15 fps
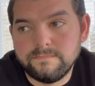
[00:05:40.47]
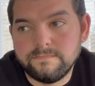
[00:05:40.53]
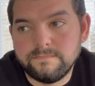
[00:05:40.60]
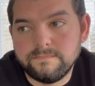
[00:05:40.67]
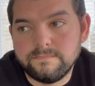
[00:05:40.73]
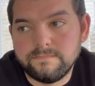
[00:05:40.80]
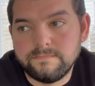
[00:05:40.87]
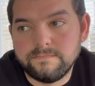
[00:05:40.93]

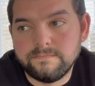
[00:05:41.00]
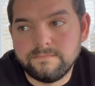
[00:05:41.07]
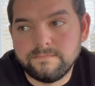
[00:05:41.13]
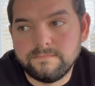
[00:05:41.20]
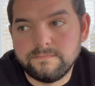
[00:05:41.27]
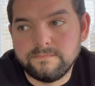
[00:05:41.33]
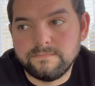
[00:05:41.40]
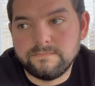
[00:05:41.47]

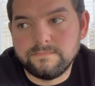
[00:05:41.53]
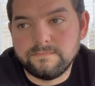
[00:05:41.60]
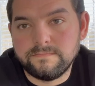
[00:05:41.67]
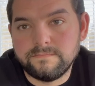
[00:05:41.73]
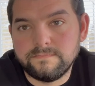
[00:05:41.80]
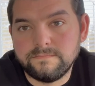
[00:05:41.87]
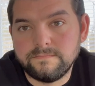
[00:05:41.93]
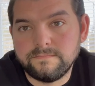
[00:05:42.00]

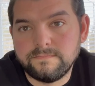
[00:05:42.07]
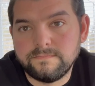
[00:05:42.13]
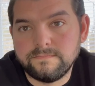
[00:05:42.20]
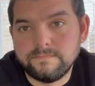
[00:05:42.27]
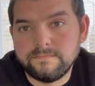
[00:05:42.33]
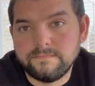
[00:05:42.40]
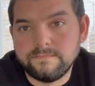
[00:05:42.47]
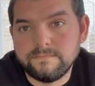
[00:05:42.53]

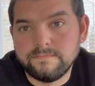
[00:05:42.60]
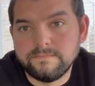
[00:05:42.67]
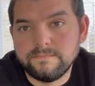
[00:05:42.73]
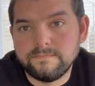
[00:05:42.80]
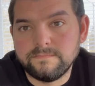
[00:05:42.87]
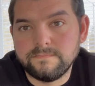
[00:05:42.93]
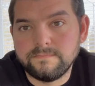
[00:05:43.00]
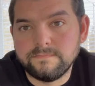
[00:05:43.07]

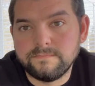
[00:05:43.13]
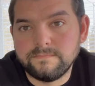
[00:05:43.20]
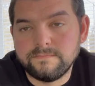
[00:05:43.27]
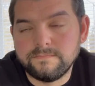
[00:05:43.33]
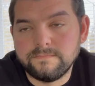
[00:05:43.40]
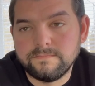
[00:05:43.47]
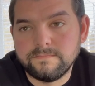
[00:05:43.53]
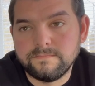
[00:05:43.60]

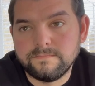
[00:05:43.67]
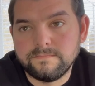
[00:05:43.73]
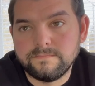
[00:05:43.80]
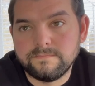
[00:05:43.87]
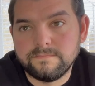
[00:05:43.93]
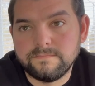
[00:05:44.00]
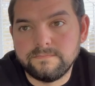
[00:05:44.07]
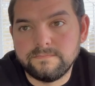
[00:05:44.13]

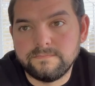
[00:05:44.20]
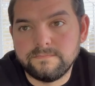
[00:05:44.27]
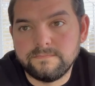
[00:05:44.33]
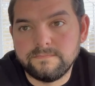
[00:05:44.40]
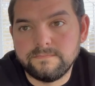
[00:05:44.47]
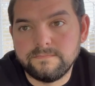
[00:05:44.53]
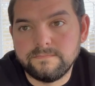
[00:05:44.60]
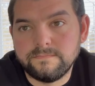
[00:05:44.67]

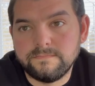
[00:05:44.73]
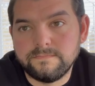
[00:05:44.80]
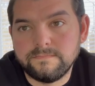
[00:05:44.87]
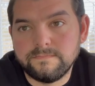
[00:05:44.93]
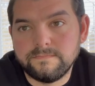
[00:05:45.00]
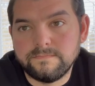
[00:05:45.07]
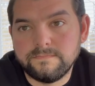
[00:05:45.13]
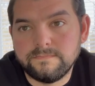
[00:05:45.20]

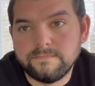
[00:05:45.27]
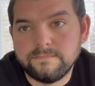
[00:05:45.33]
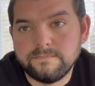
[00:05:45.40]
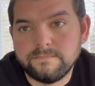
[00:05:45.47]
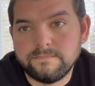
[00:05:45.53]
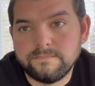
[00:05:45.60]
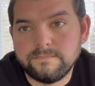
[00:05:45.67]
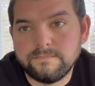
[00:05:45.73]

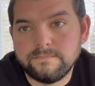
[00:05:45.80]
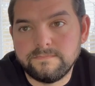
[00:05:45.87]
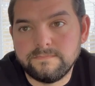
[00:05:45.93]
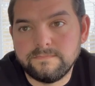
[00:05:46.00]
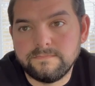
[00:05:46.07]
This person isn't speaking.